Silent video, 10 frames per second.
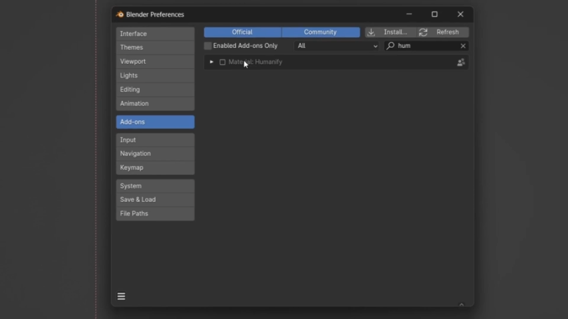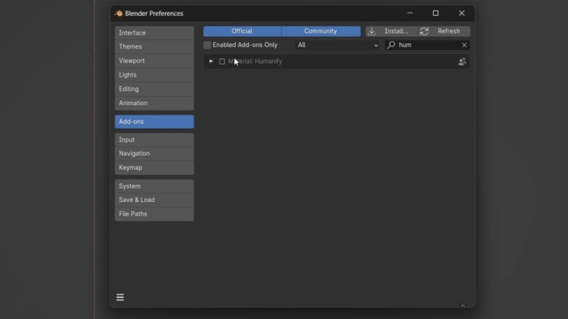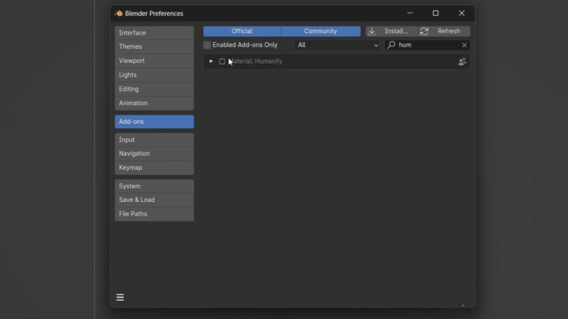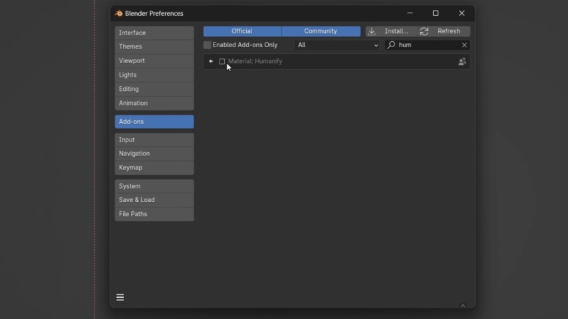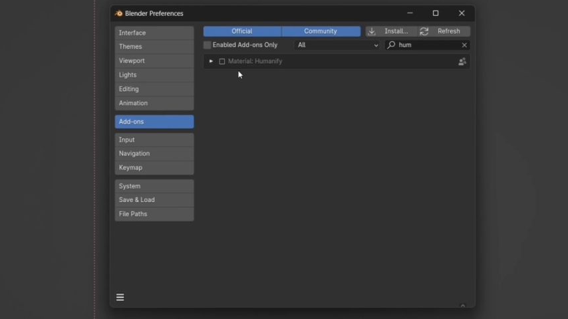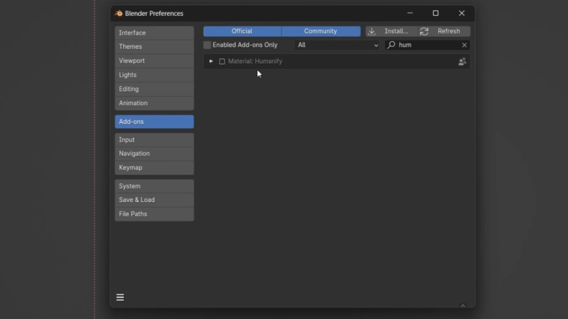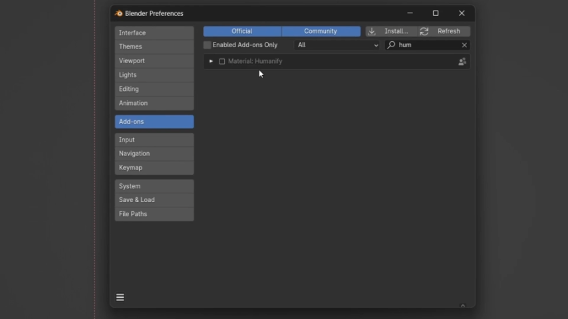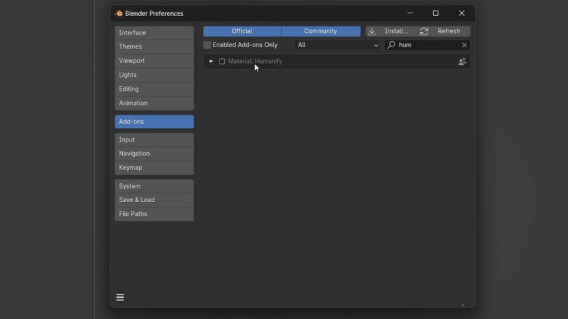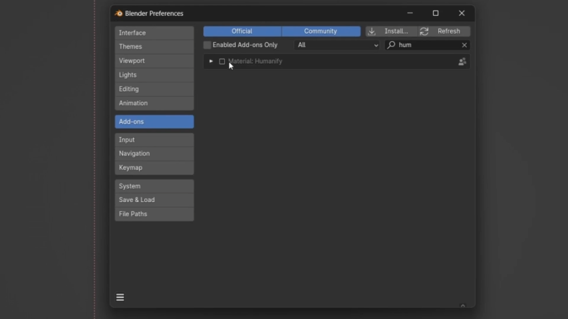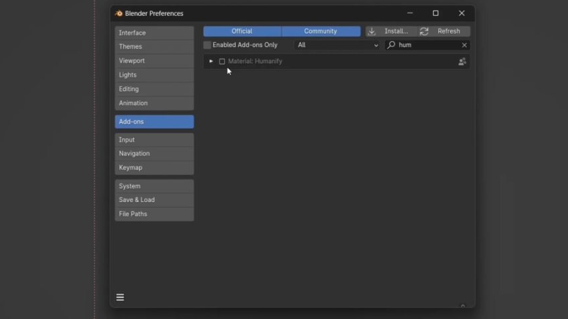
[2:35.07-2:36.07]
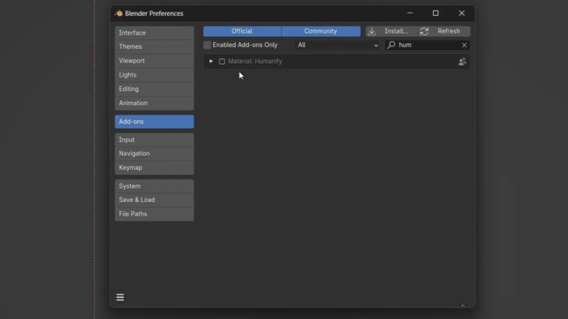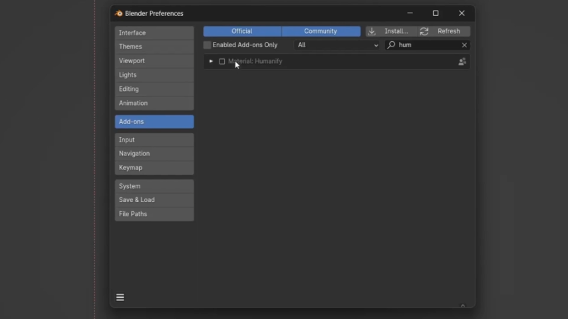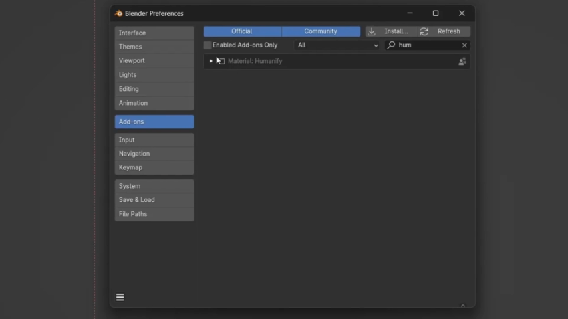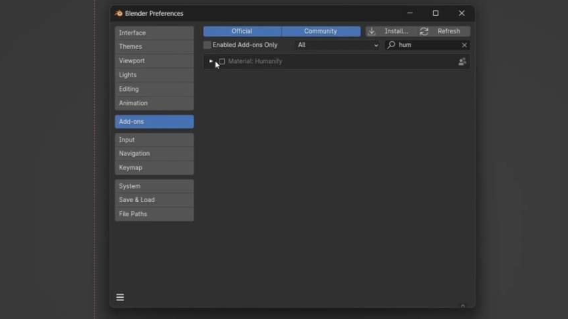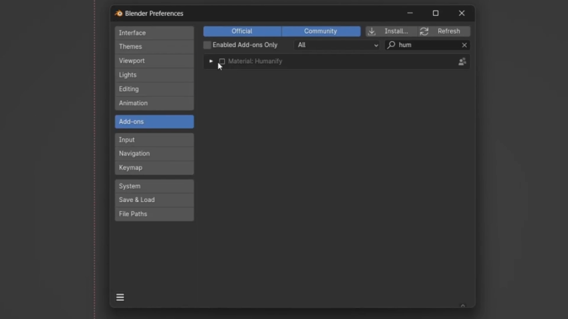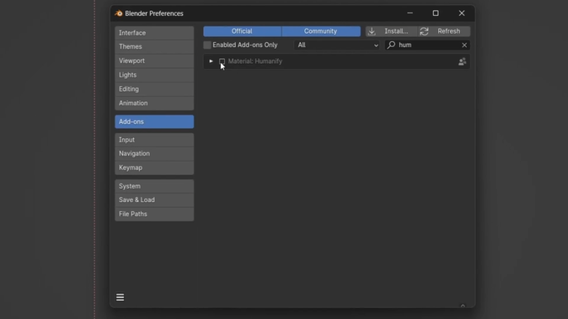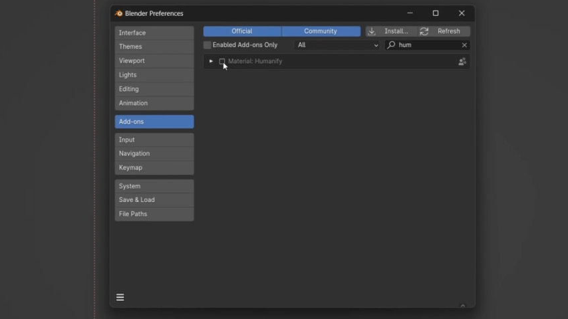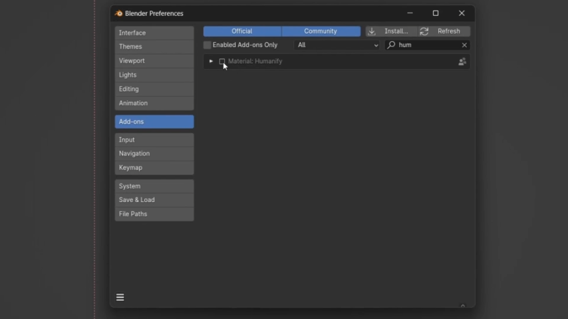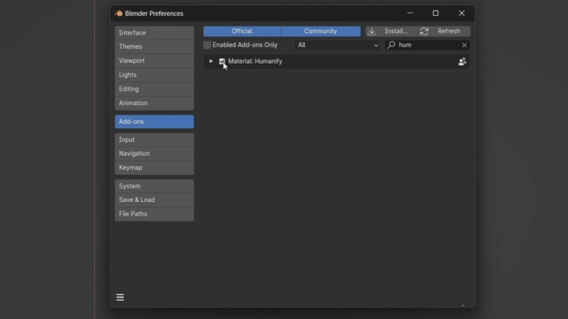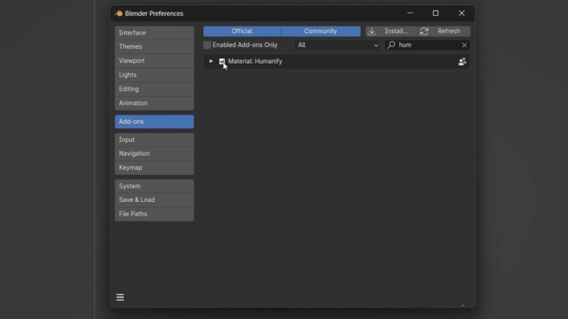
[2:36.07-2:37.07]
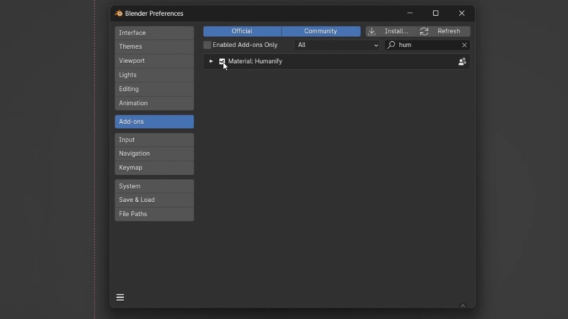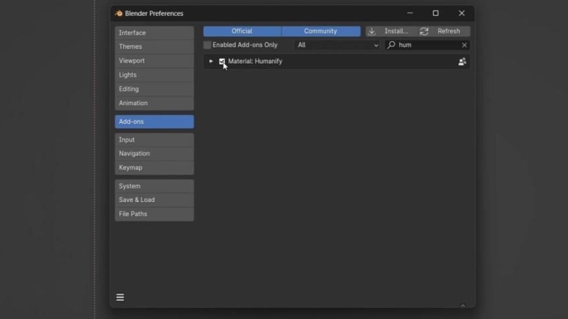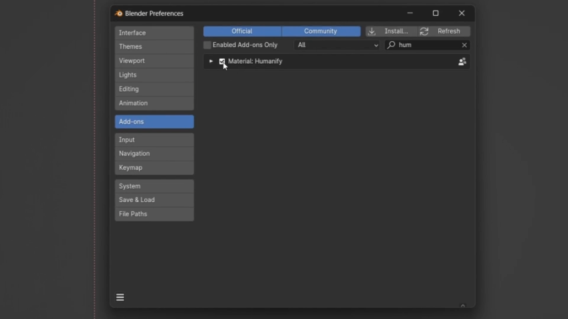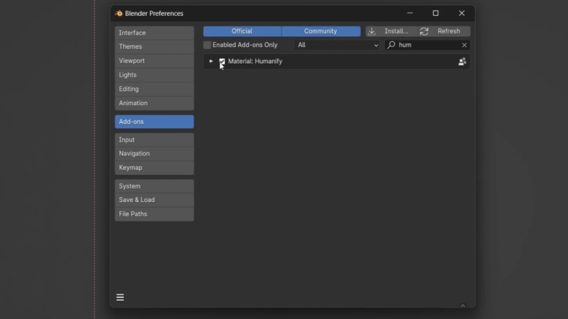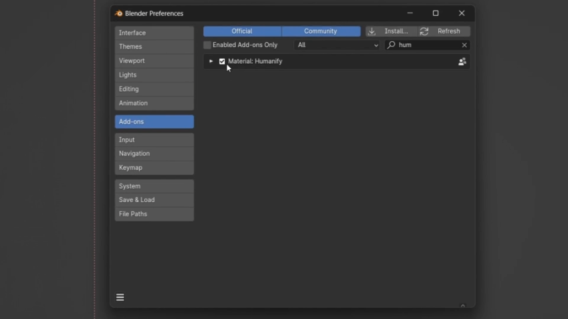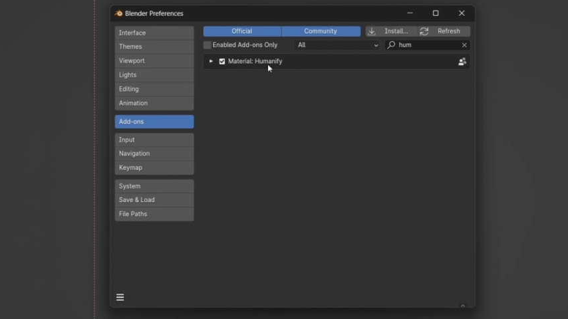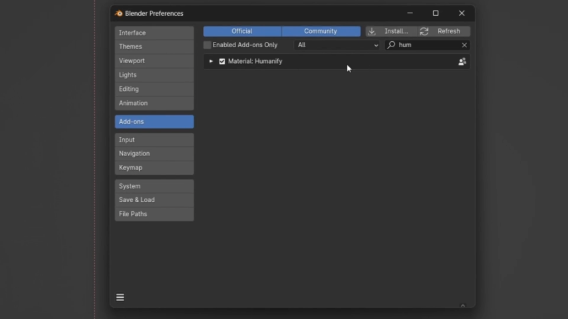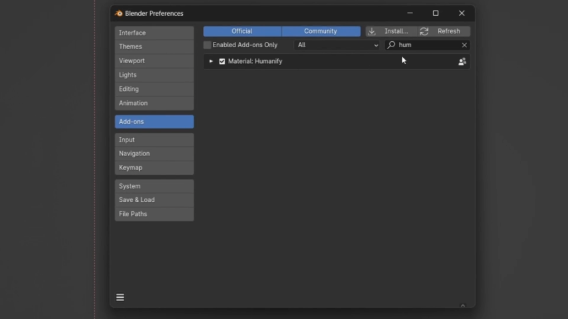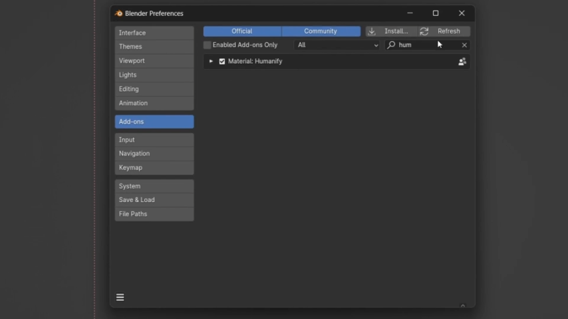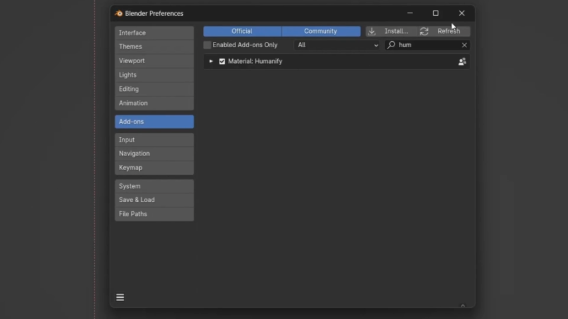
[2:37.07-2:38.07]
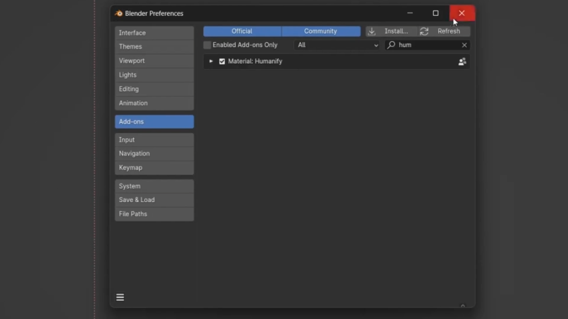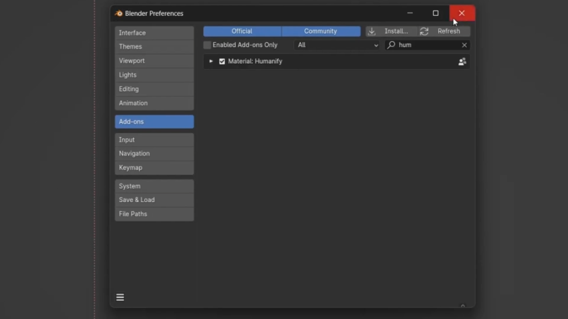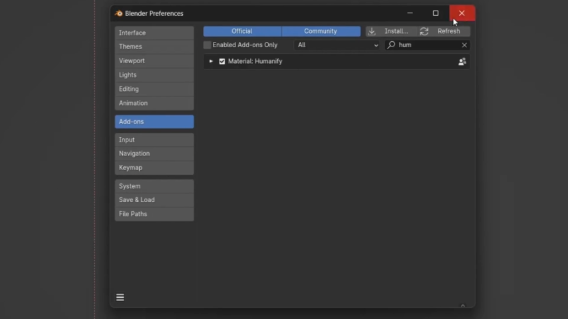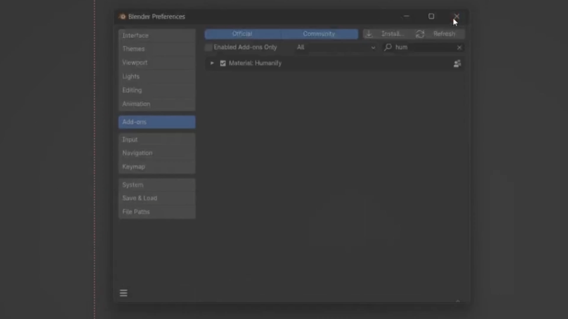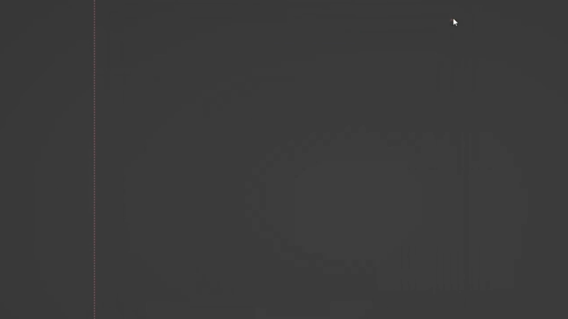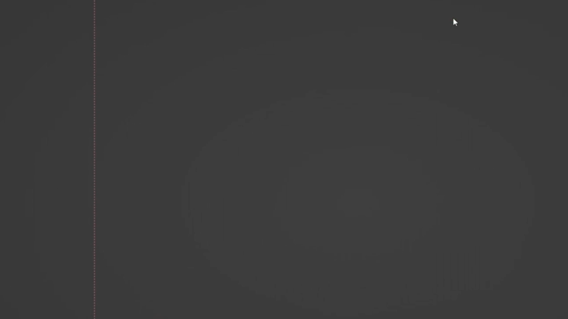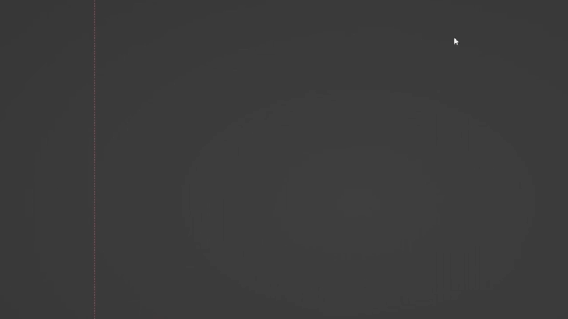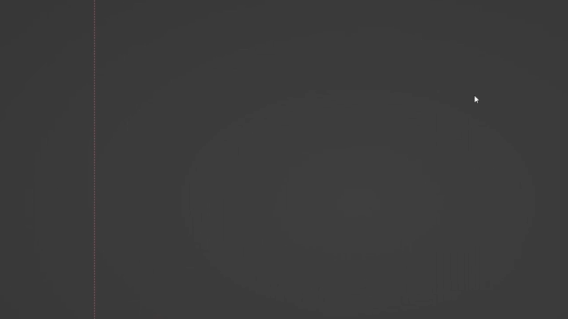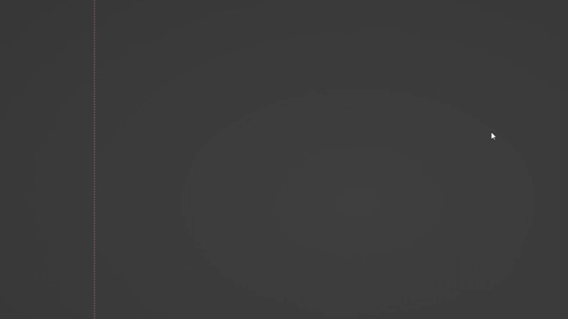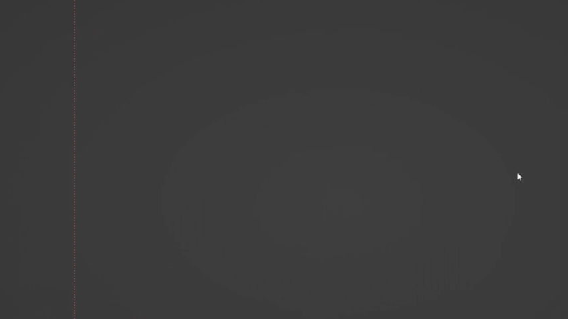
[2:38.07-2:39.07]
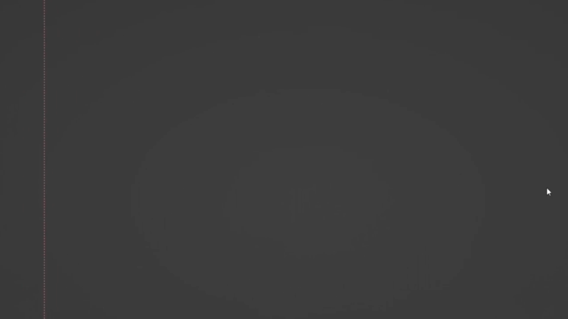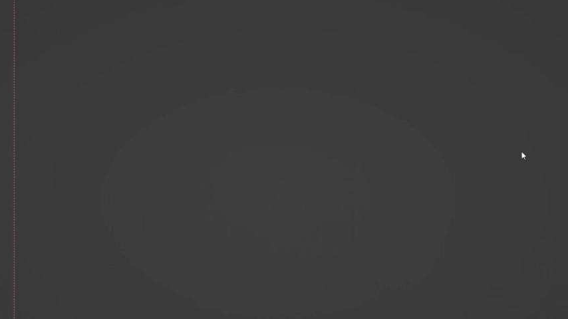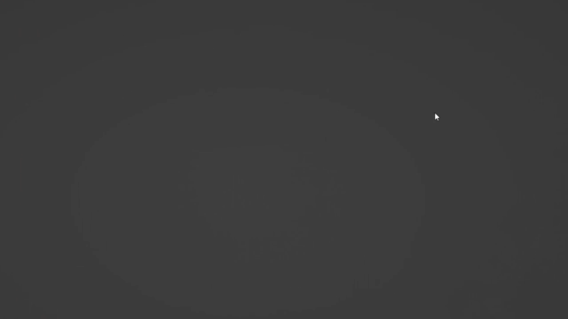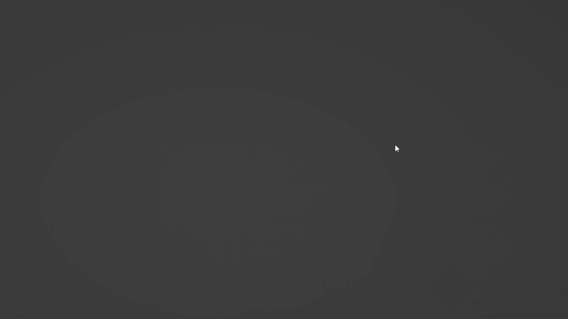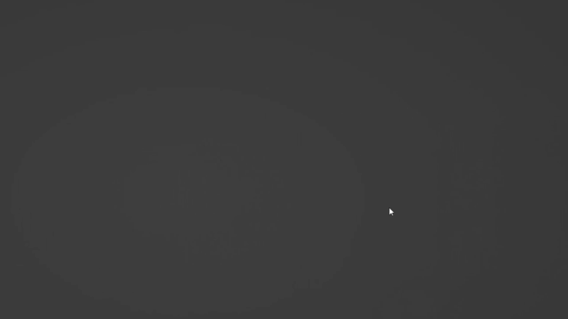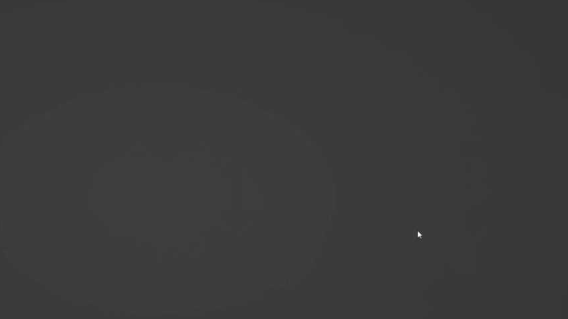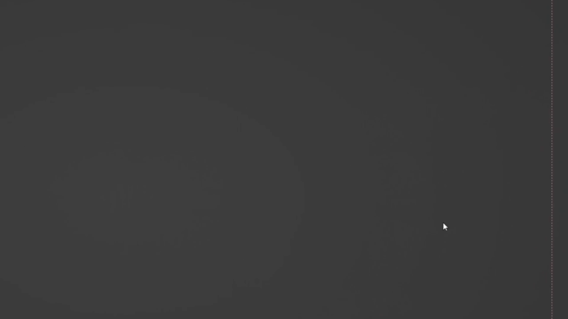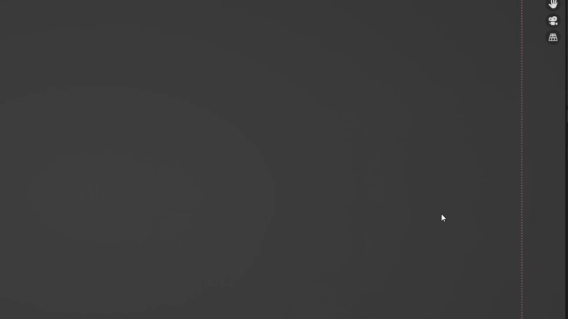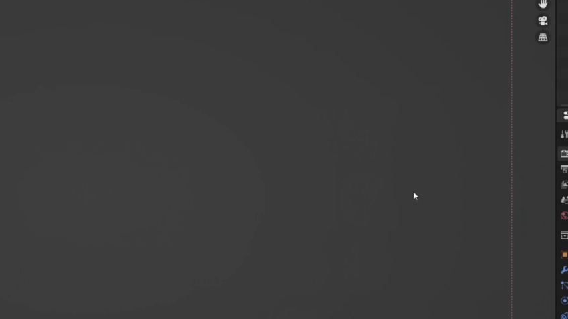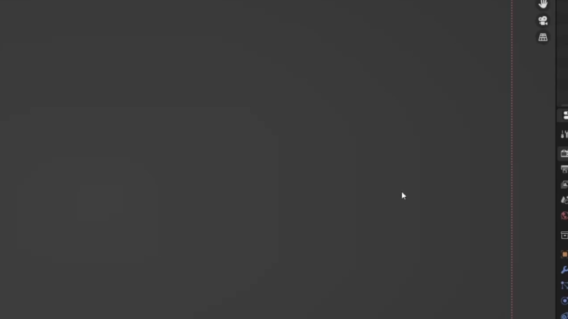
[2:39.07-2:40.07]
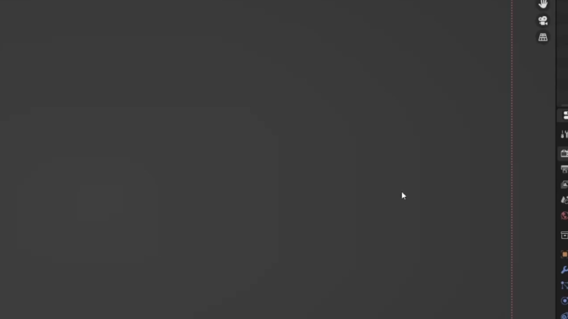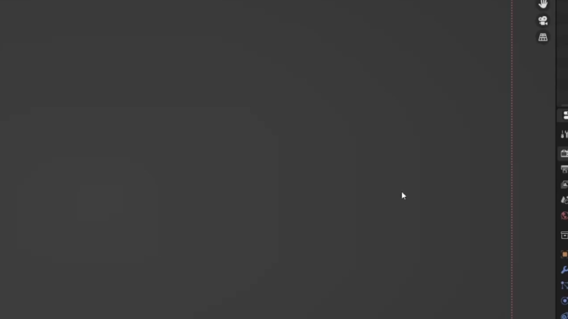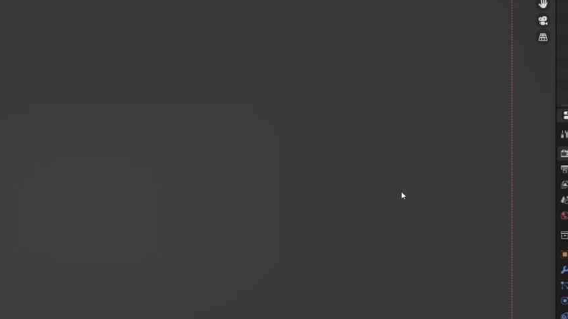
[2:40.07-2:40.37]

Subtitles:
[unreadable: no face in view]